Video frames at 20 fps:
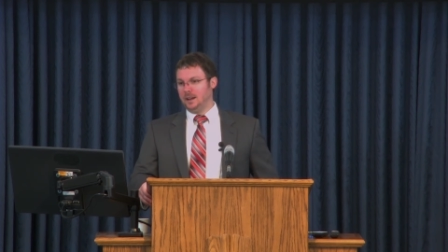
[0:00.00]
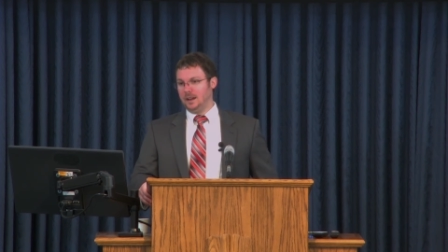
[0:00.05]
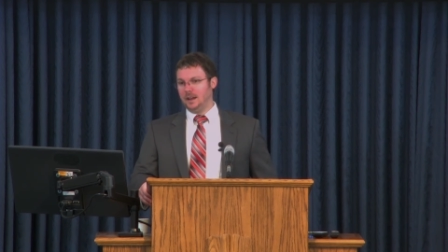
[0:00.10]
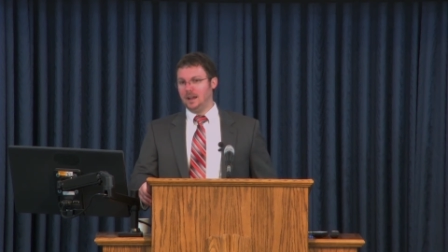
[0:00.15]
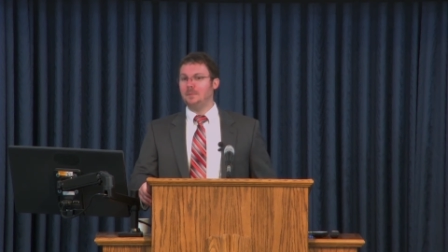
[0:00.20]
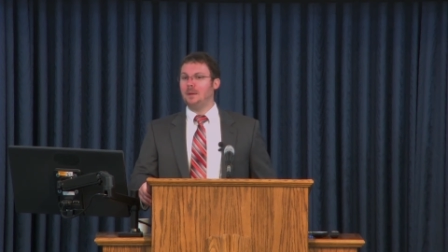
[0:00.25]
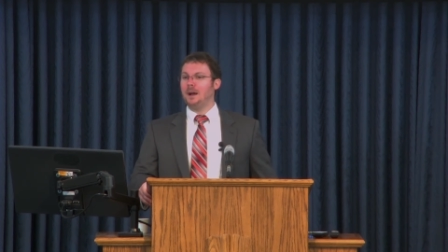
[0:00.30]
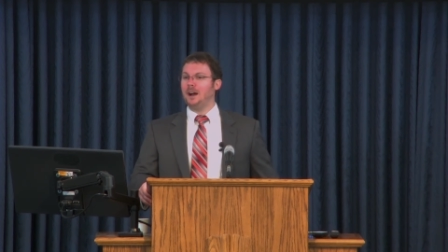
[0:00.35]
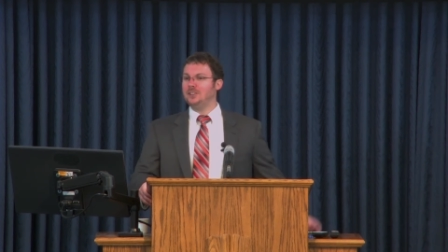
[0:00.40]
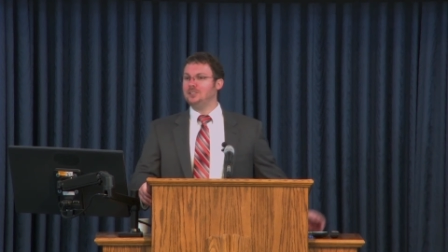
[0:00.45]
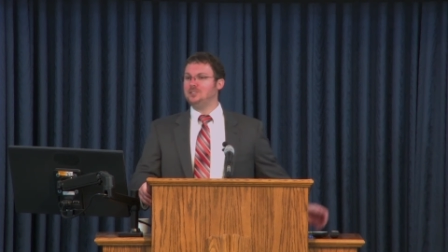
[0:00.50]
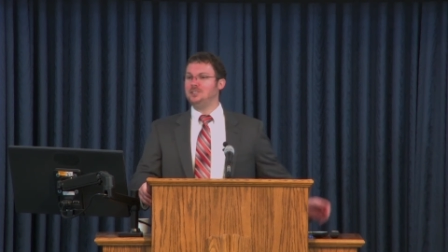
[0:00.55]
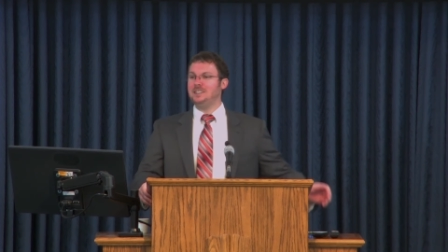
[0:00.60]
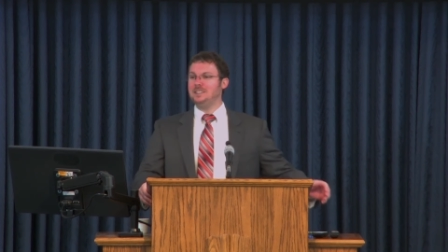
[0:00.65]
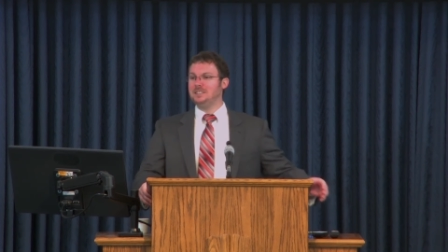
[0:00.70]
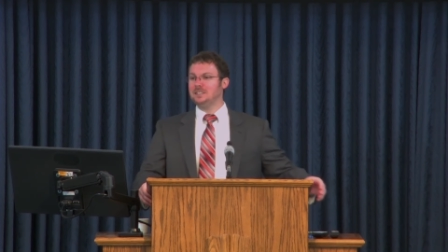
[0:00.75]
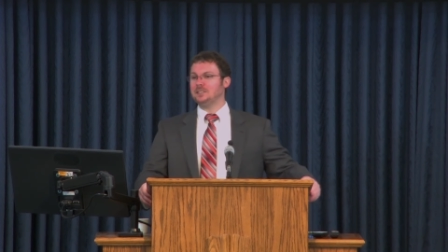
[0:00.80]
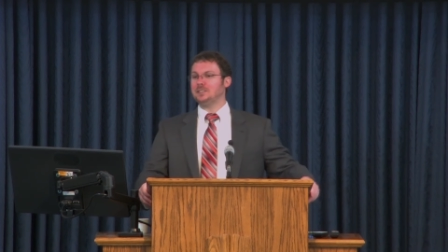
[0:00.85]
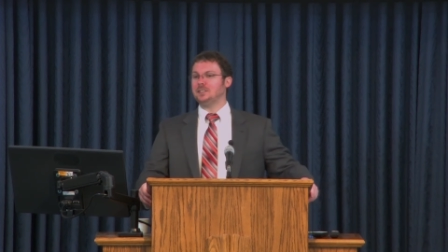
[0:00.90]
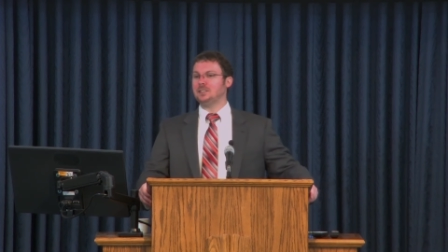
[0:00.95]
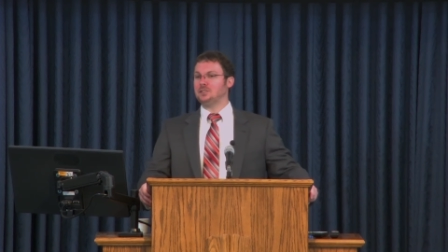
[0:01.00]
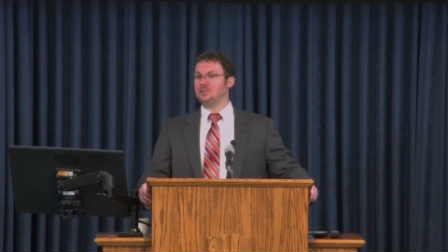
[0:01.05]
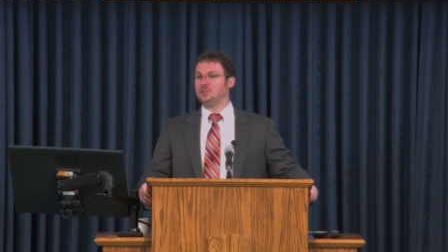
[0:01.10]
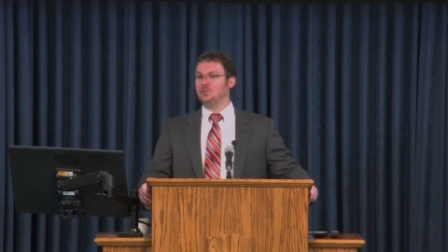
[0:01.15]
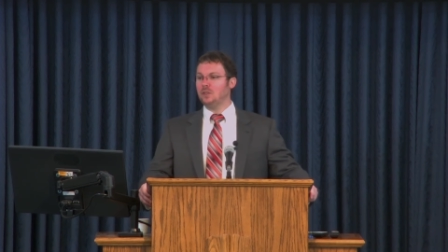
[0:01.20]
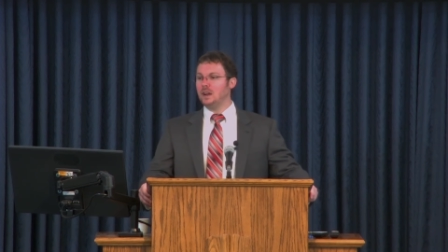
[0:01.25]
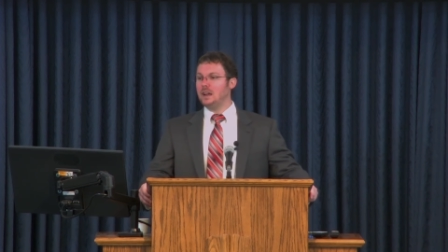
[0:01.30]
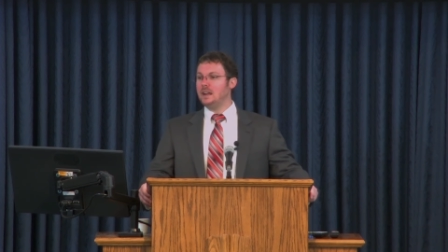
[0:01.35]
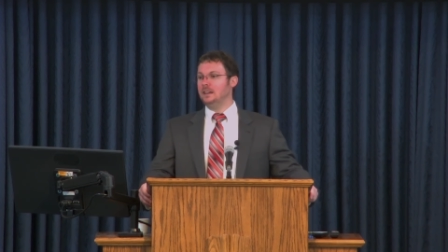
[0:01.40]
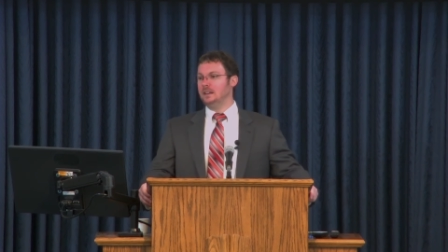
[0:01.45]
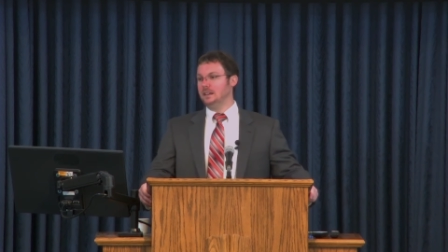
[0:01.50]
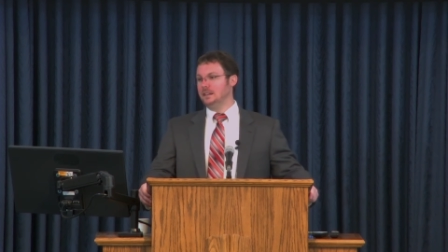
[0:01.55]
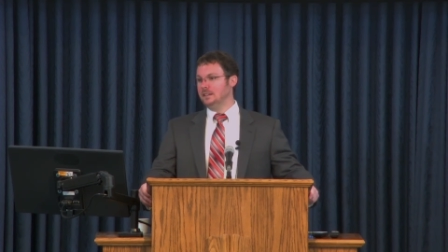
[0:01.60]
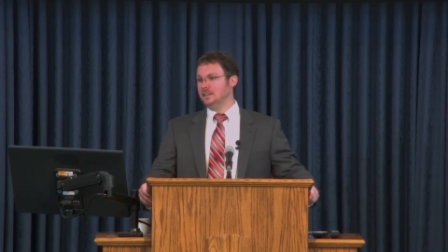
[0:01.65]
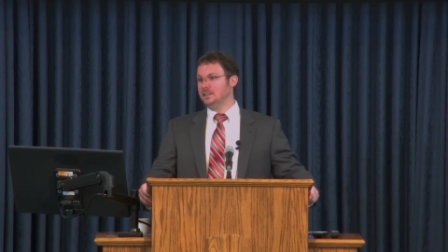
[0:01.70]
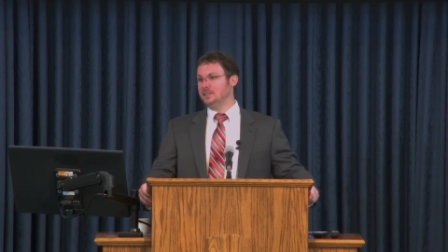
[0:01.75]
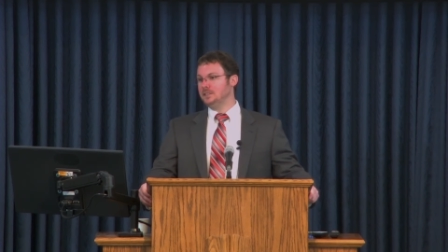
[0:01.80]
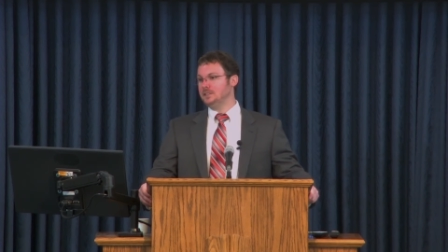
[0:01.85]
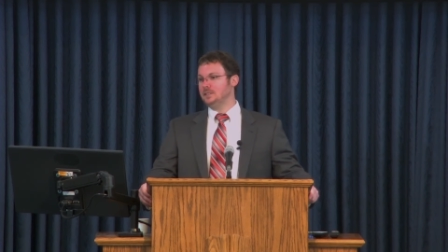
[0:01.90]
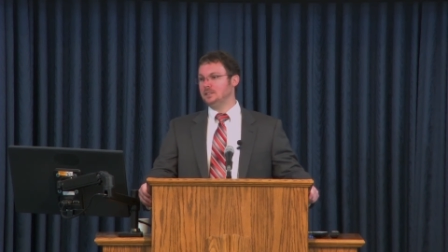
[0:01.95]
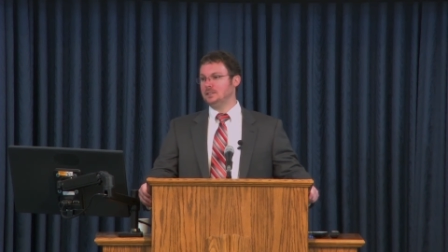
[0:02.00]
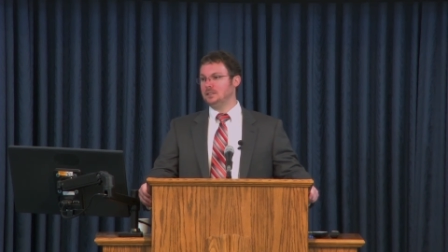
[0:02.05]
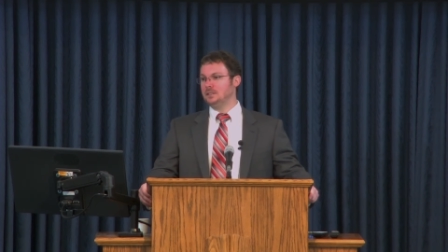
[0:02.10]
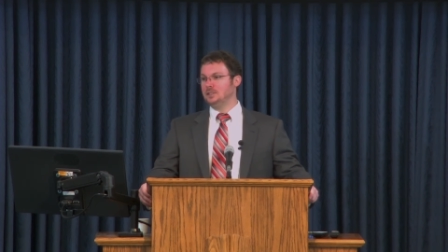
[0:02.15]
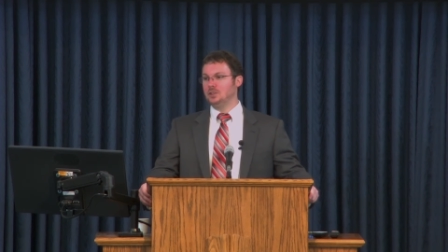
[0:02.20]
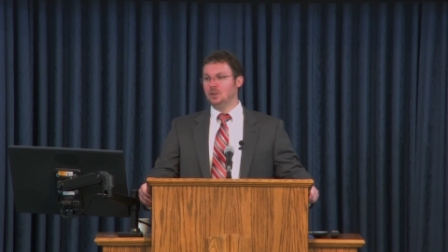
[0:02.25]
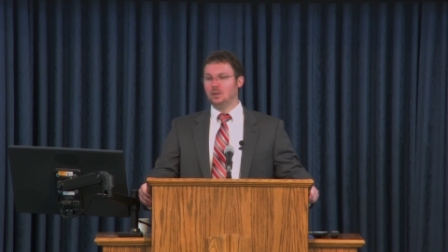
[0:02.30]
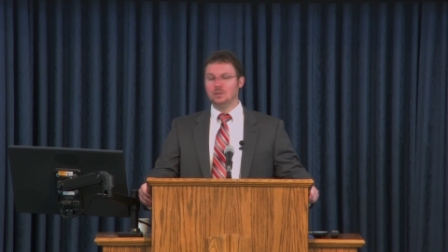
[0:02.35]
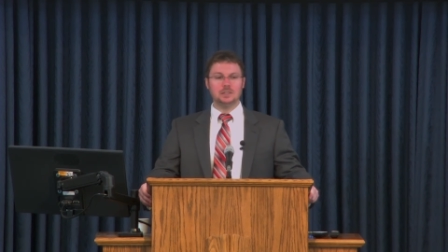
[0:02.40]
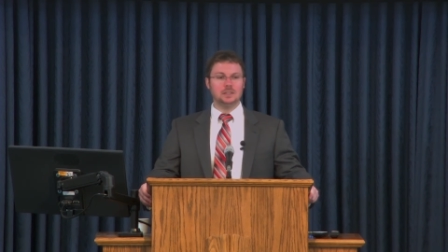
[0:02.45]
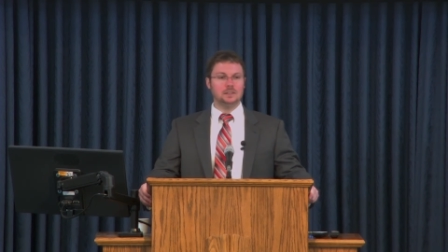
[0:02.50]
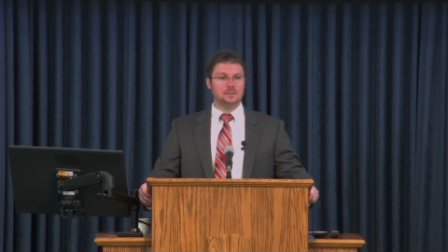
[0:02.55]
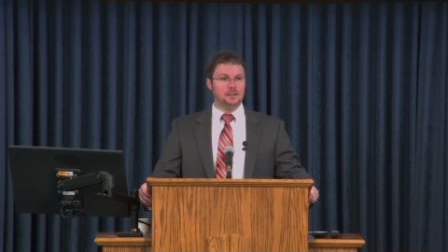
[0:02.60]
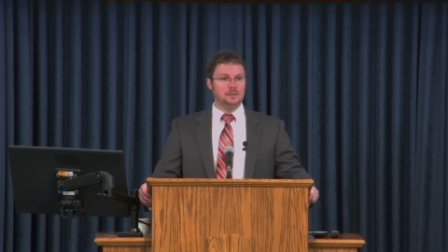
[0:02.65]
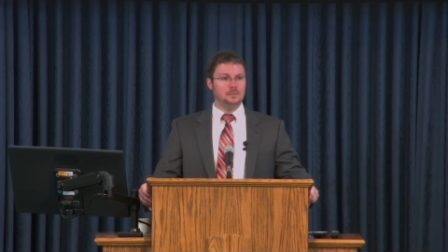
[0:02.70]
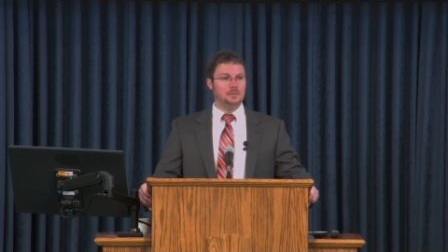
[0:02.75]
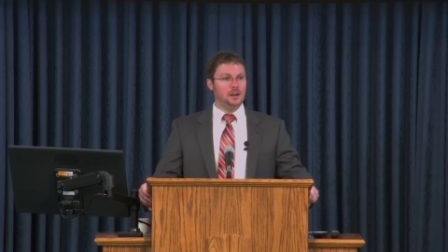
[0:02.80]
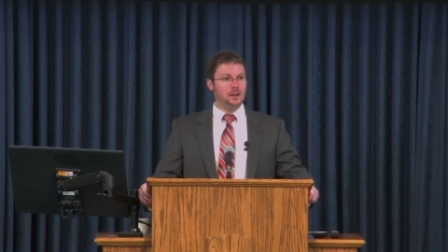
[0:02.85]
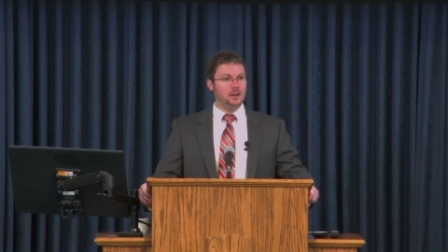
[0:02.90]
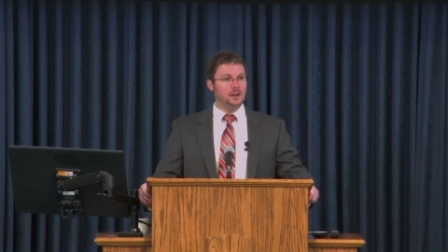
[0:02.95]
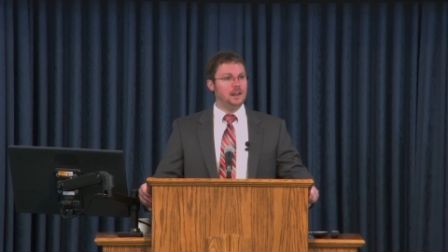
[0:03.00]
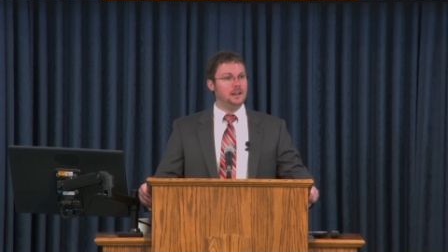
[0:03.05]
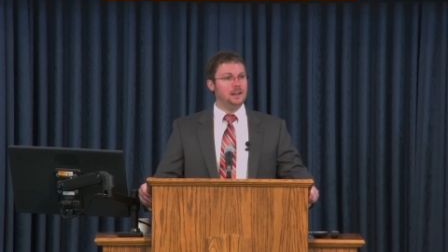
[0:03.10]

about Jesus' greatness to Joseph and Mary.